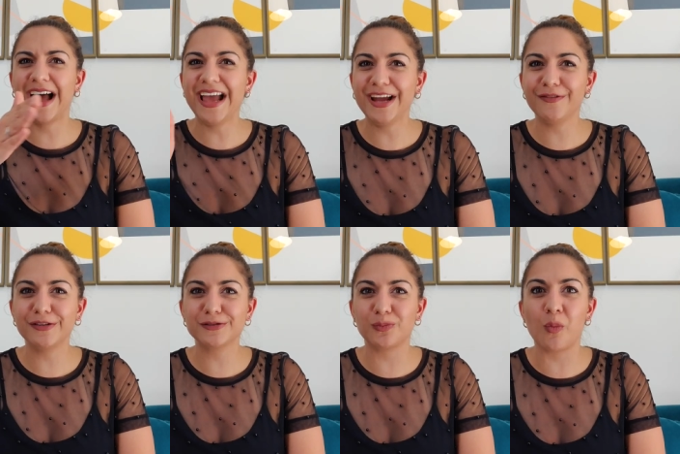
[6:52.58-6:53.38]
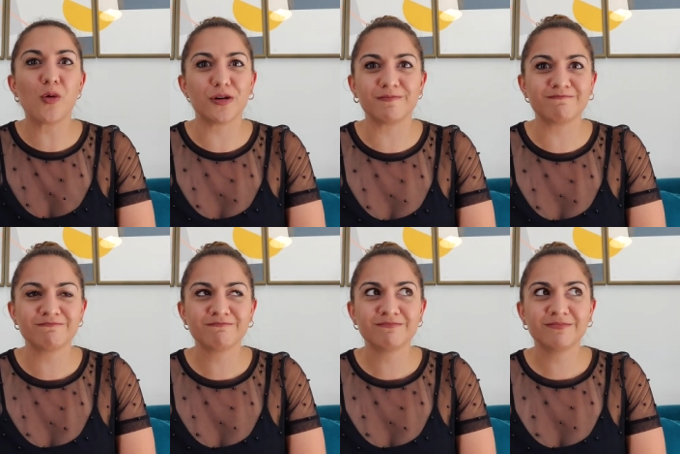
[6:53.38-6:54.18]
that air feels warm.
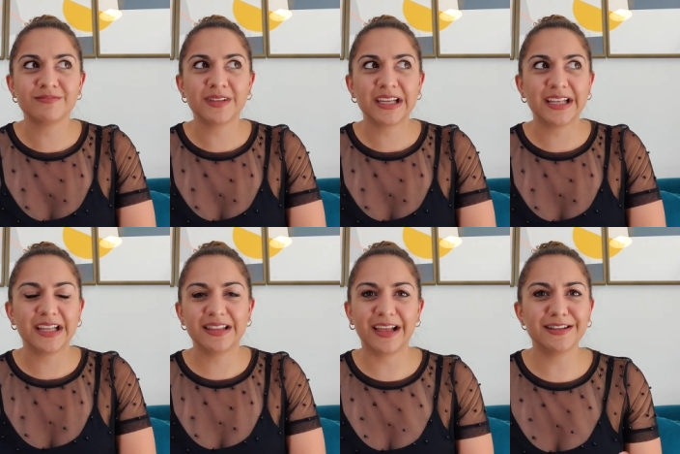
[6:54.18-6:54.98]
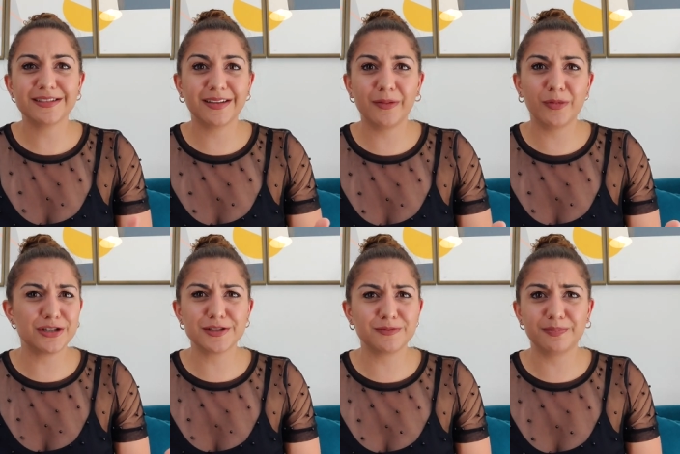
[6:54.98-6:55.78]
That, which
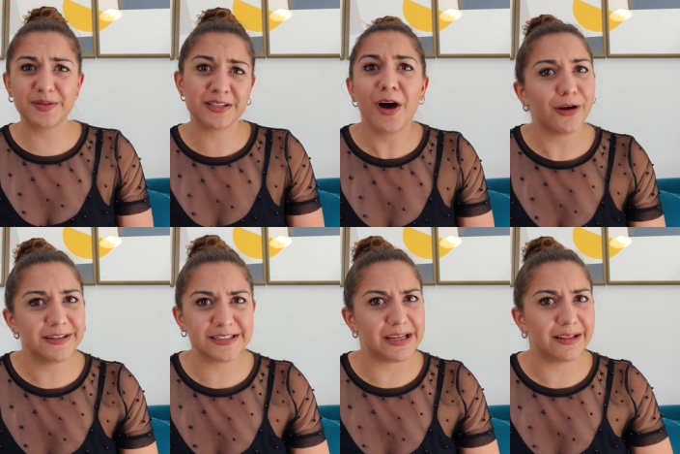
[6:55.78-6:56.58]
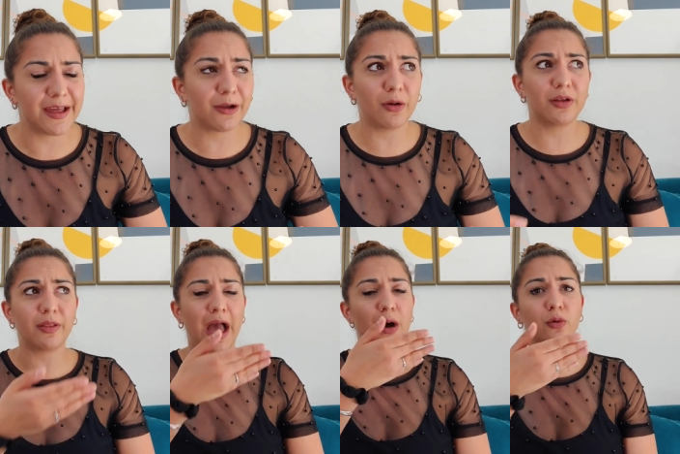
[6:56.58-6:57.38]
is bizarre, isn't it? Like
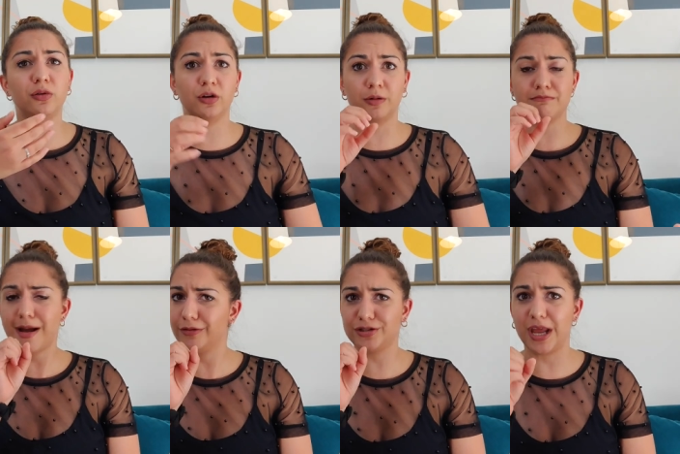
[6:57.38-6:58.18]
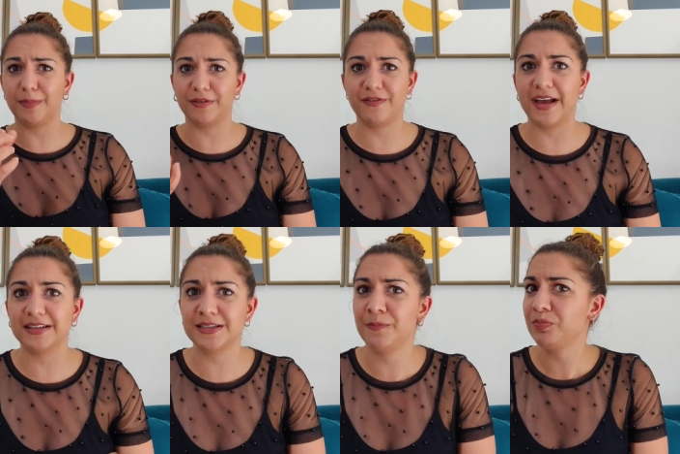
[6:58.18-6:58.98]
how your mouth shape
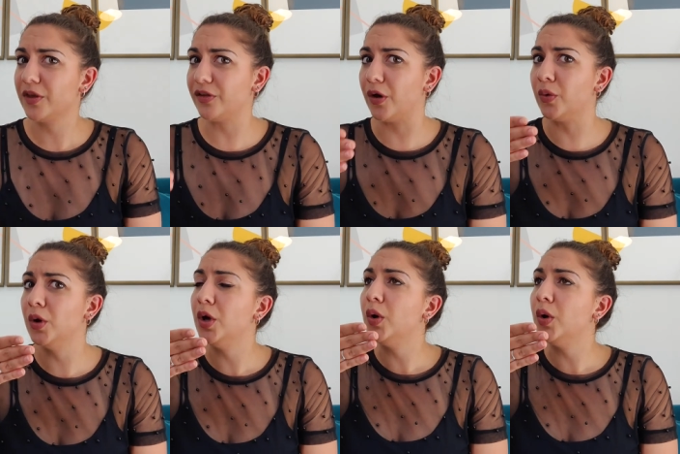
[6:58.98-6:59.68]
affects. So,